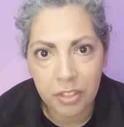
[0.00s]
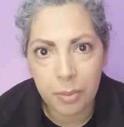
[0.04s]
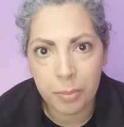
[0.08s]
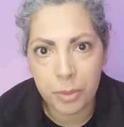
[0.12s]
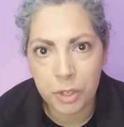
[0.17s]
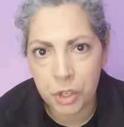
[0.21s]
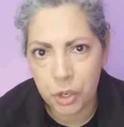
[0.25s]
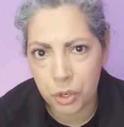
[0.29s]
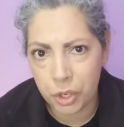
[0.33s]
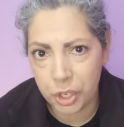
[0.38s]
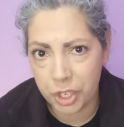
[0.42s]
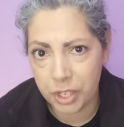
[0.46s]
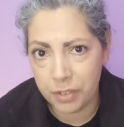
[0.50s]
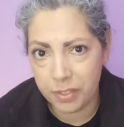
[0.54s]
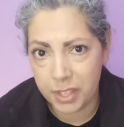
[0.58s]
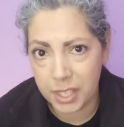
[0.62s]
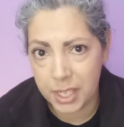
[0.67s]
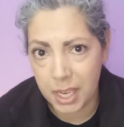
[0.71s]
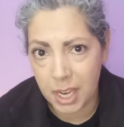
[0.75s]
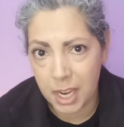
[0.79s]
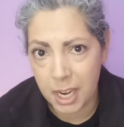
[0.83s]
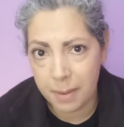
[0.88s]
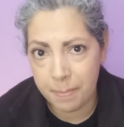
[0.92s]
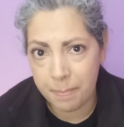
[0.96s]
majority of the
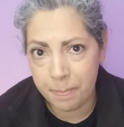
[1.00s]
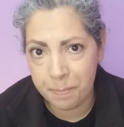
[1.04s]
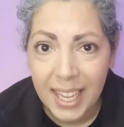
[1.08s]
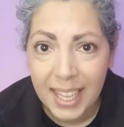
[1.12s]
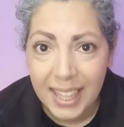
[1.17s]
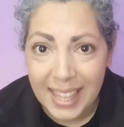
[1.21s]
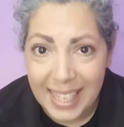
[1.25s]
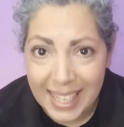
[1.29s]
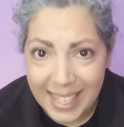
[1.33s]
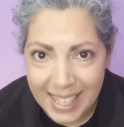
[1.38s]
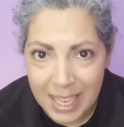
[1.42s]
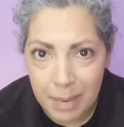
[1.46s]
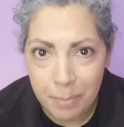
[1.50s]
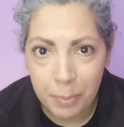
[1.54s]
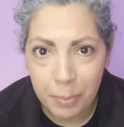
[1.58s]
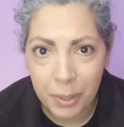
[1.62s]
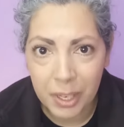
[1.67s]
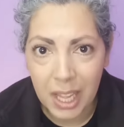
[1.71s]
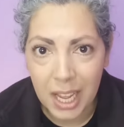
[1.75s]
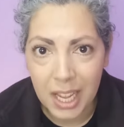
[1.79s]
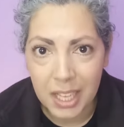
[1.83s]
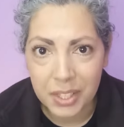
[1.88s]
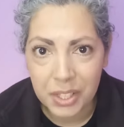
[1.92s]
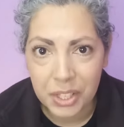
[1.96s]
time? The simple
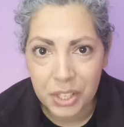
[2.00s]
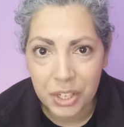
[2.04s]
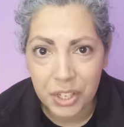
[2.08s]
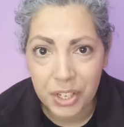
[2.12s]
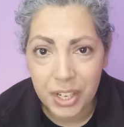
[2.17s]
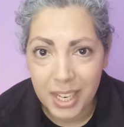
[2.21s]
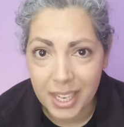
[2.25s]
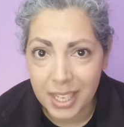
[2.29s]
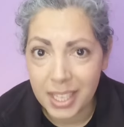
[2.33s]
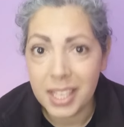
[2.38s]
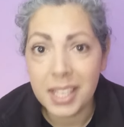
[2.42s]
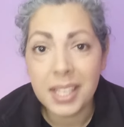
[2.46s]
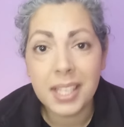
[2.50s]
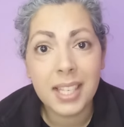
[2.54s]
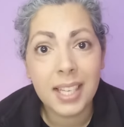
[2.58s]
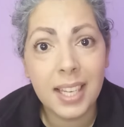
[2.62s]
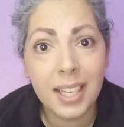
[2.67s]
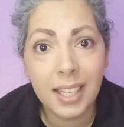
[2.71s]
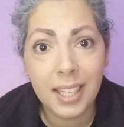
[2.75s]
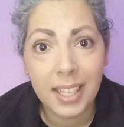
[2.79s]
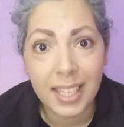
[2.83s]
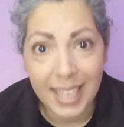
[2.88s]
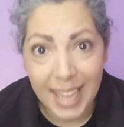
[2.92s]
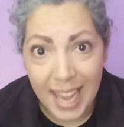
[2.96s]
answer is
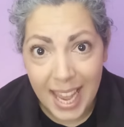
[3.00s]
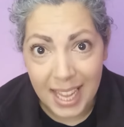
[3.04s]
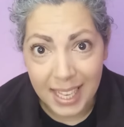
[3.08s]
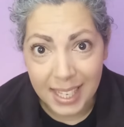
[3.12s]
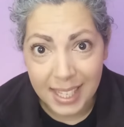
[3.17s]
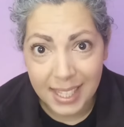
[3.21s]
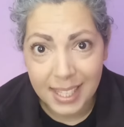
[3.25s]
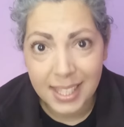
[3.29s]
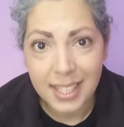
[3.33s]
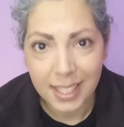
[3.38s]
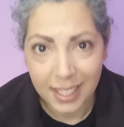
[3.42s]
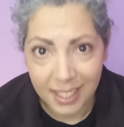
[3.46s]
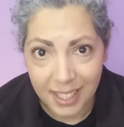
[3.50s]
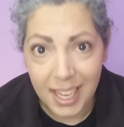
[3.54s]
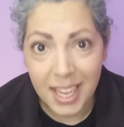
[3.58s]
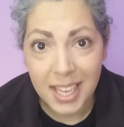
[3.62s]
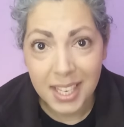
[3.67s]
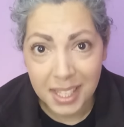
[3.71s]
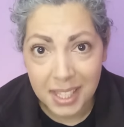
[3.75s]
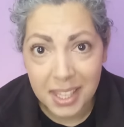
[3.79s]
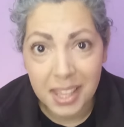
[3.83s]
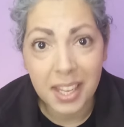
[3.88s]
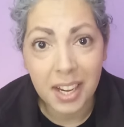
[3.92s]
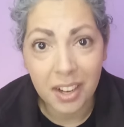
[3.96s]
yes. Yes,
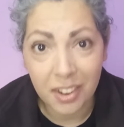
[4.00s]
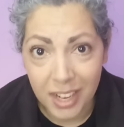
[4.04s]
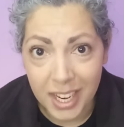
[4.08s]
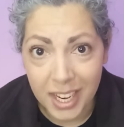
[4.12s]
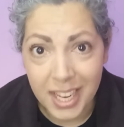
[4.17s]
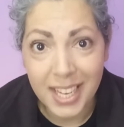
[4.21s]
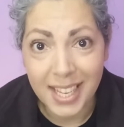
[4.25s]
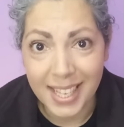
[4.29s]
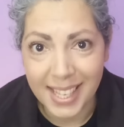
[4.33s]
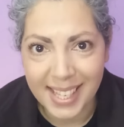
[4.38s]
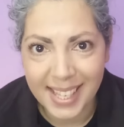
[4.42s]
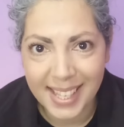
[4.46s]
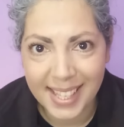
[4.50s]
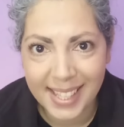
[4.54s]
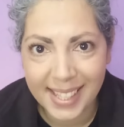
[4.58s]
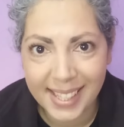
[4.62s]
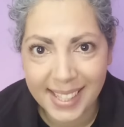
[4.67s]
there is.